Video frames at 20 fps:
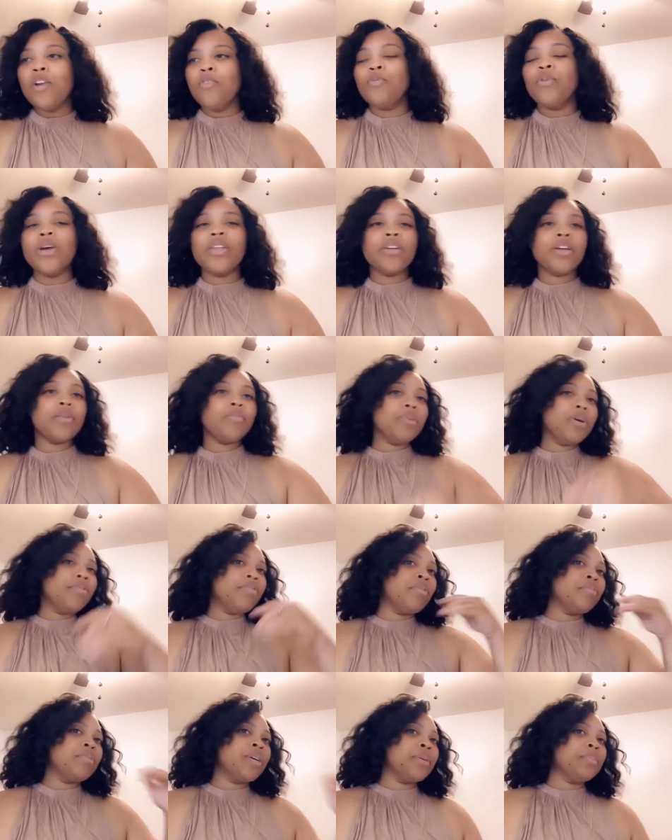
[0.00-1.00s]
whether it be
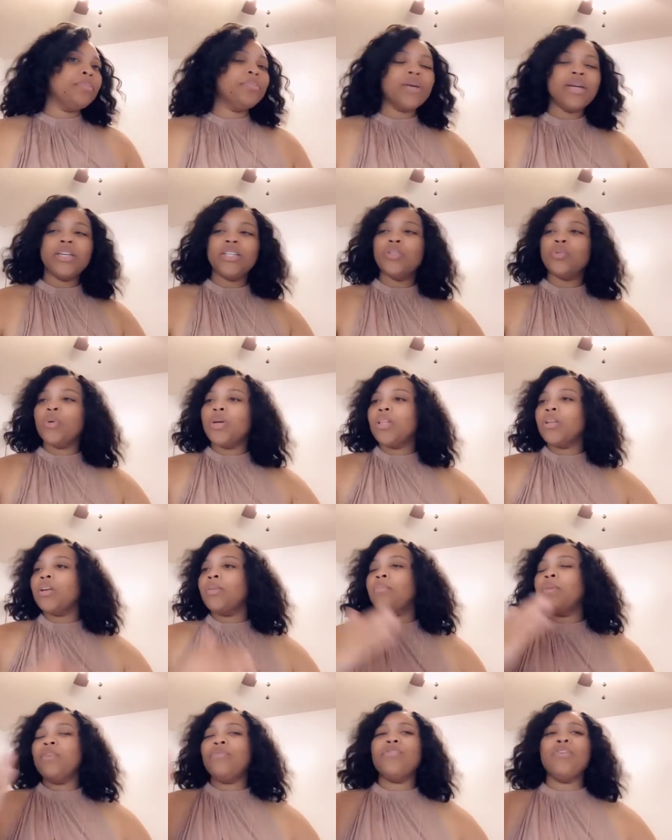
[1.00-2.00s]
from my braids, whether
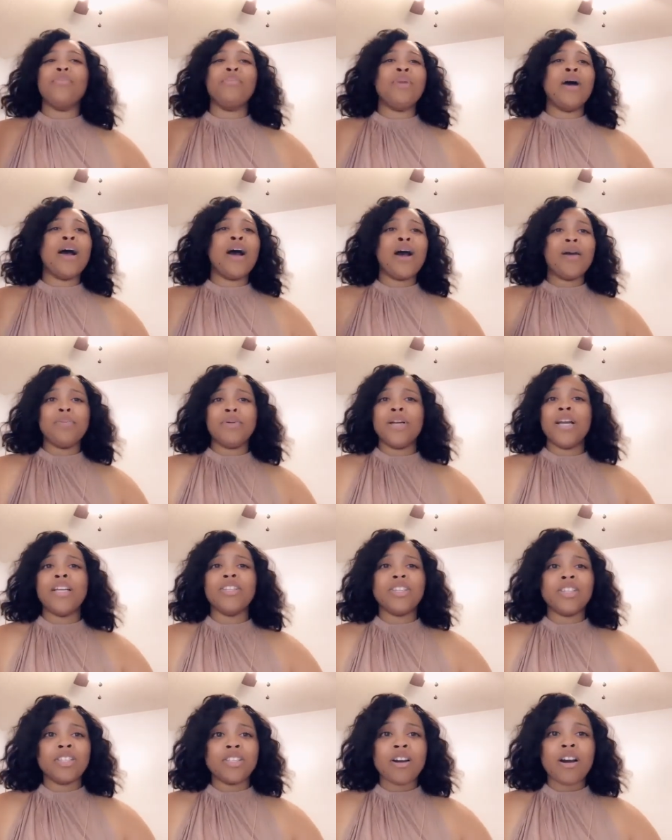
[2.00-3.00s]
it be from my AUBRI
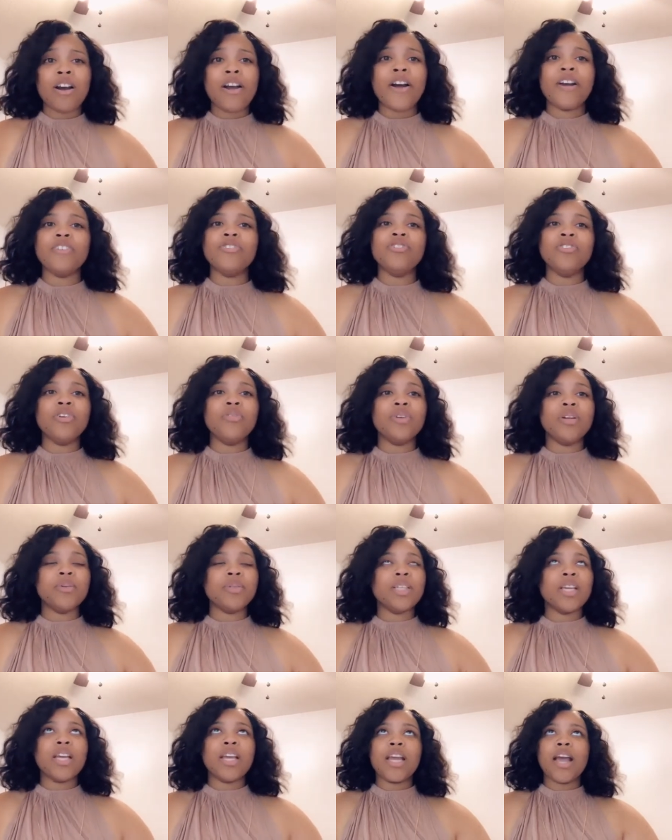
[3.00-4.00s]
Ashes dollhouse, you know what I'm
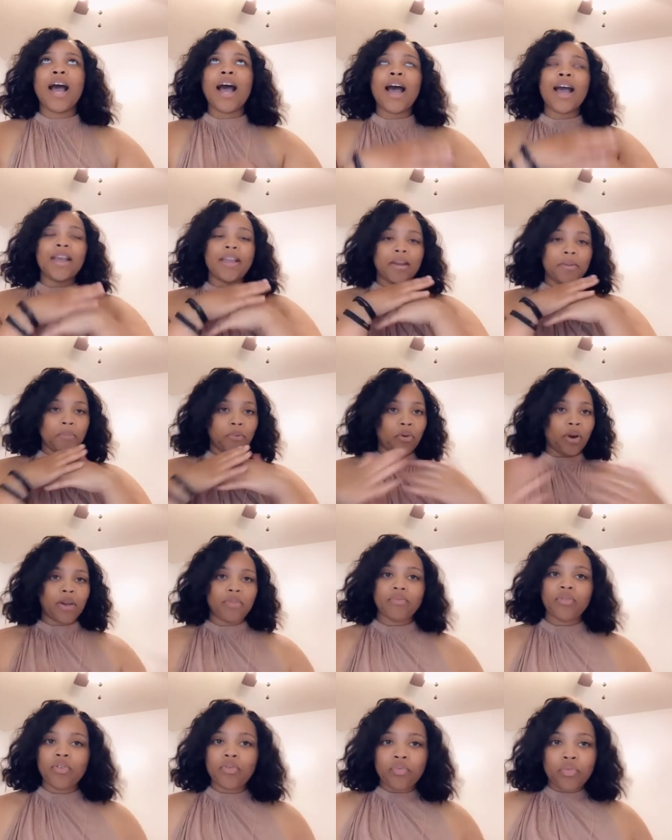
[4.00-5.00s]
saying? I am
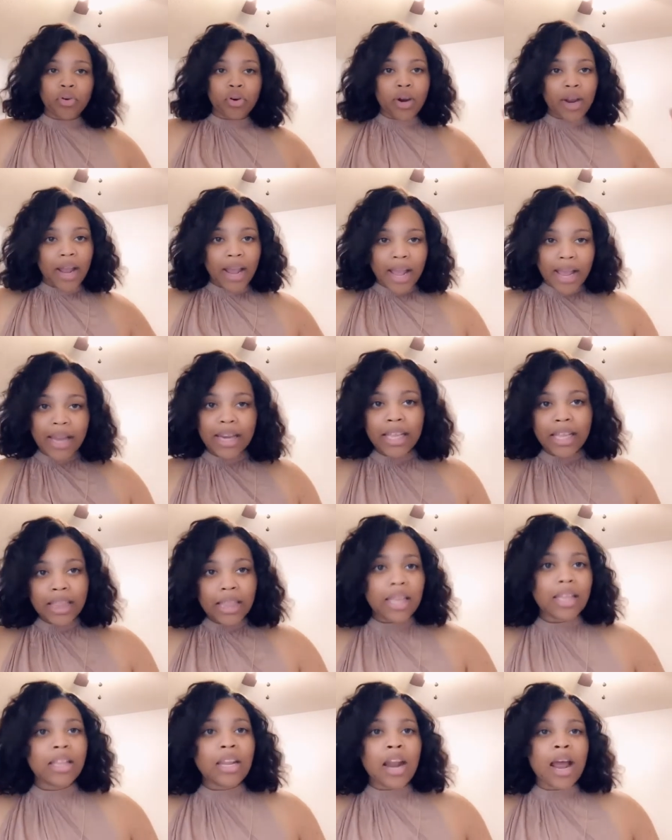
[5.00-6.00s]
grateful for
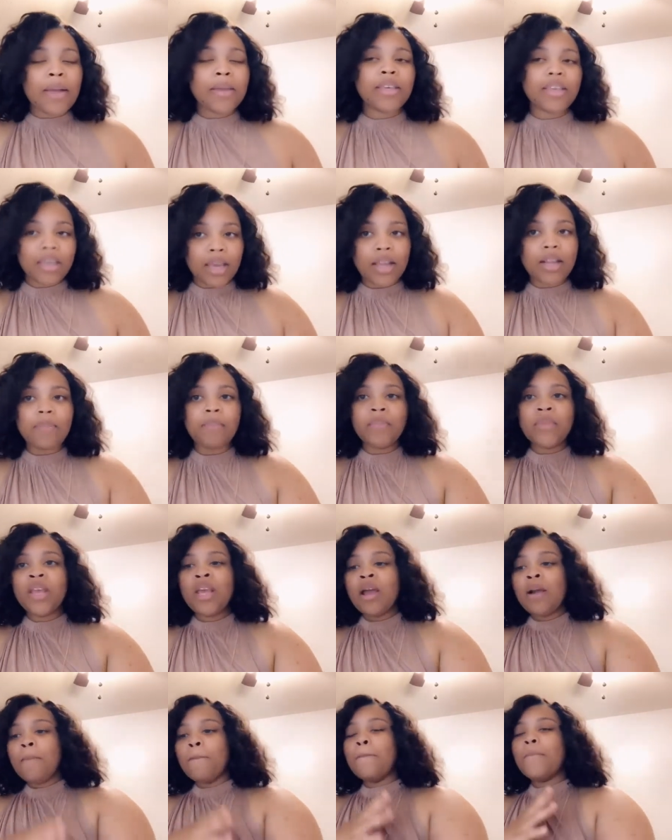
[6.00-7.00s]
anything that I get.
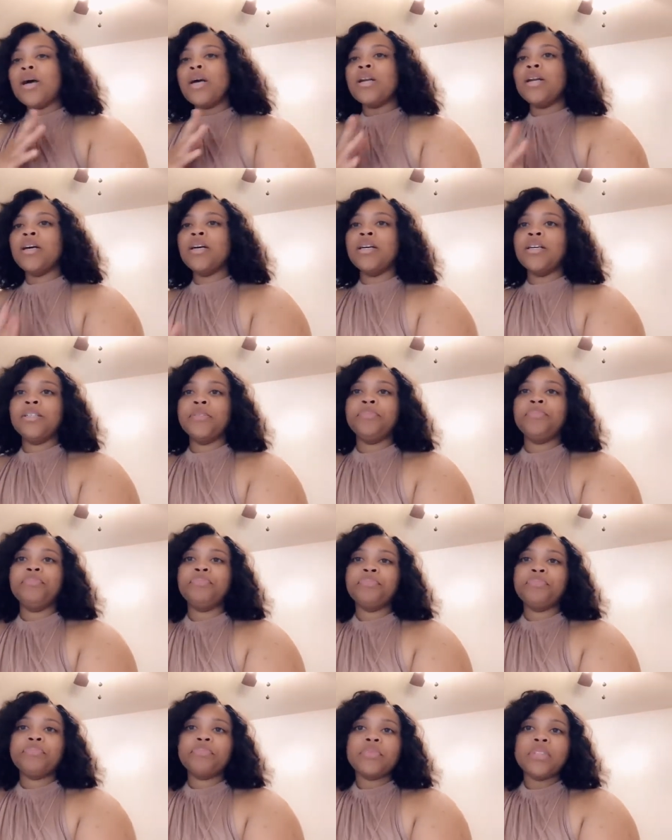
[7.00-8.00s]
But,
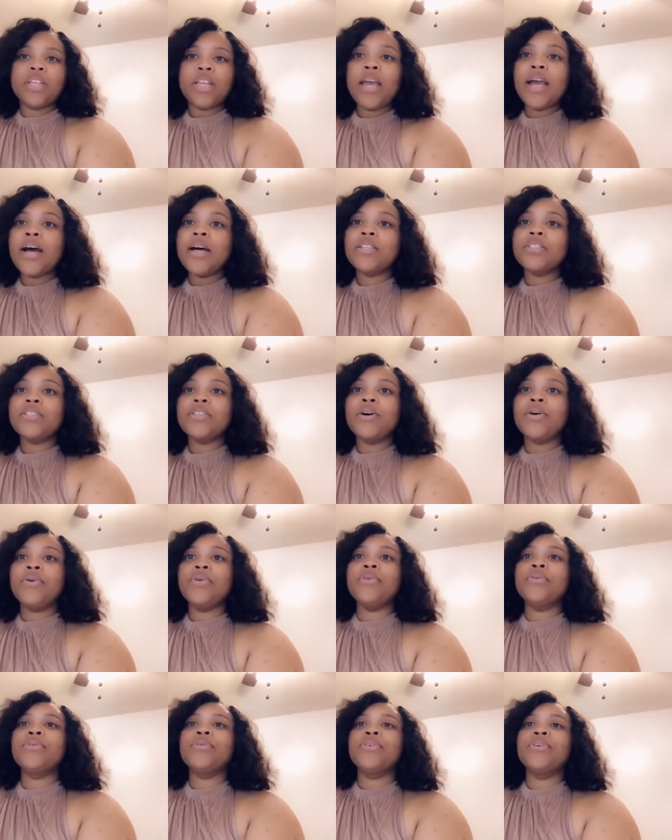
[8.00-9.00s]
yeah,
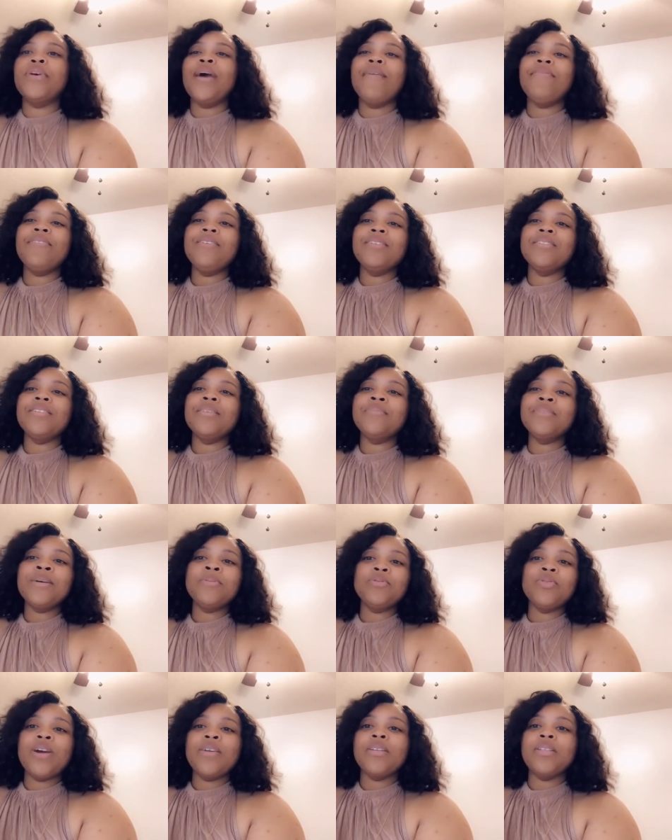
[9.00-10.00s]
so sometimes
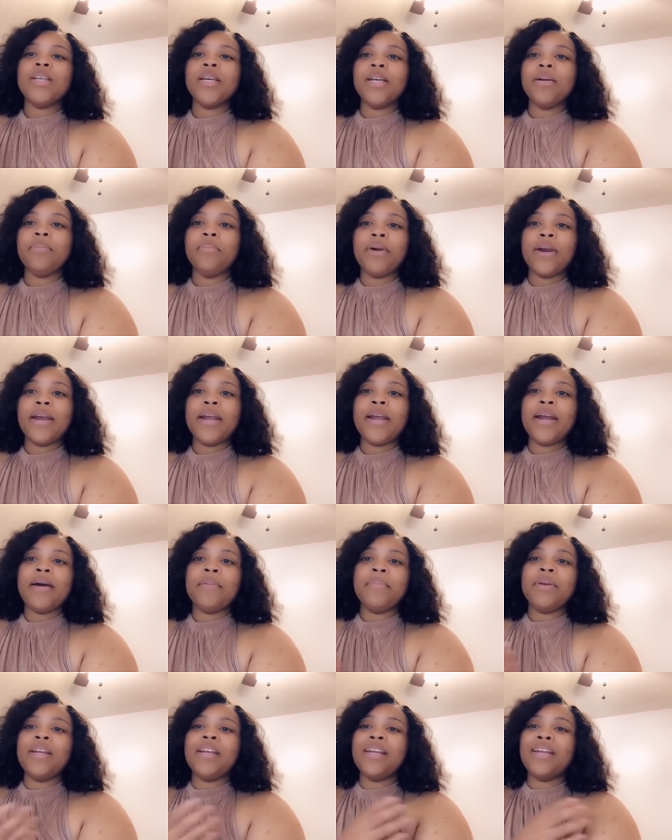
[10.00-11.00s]
you have to take a break.
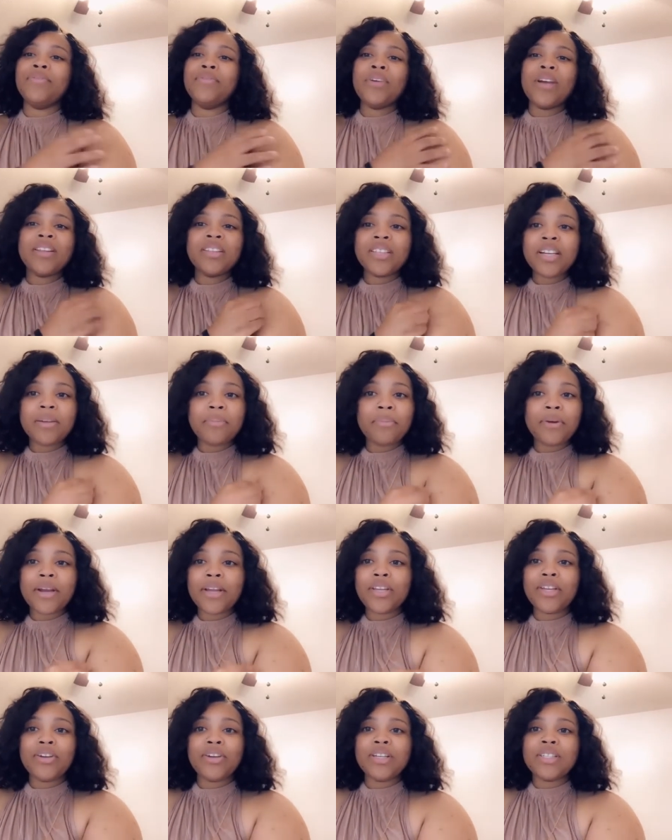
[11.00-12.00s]
If you have to take a
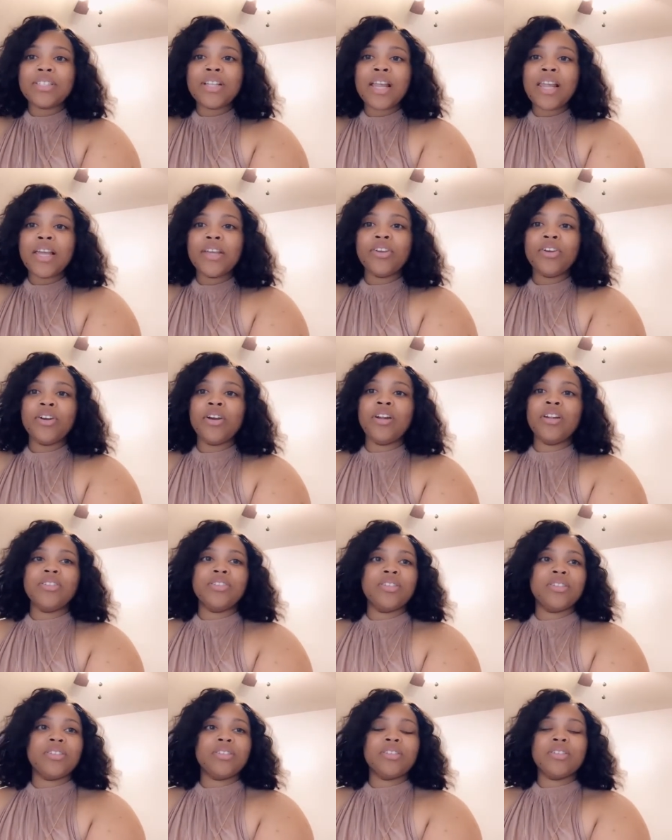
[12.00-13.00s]
break, it's not like you're gonna
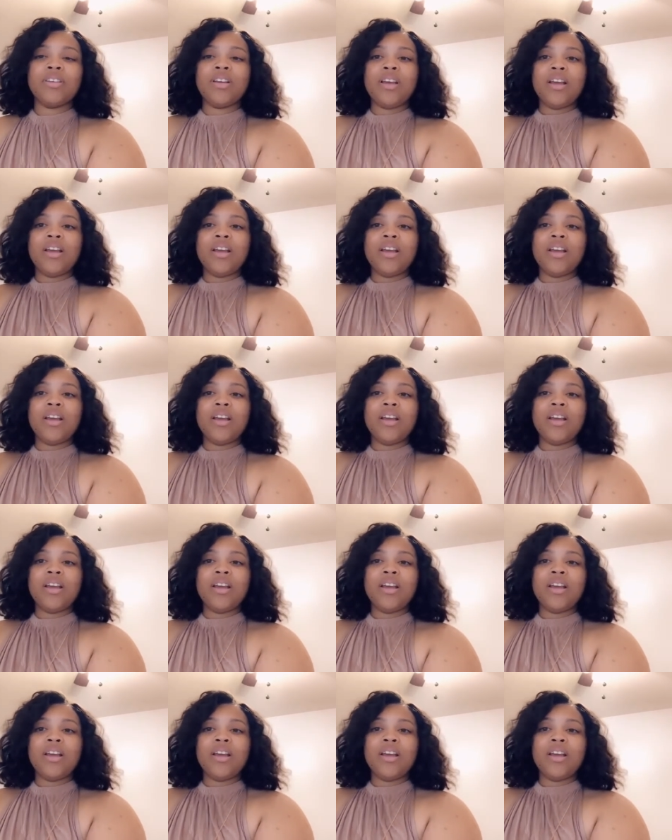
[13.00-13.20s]
just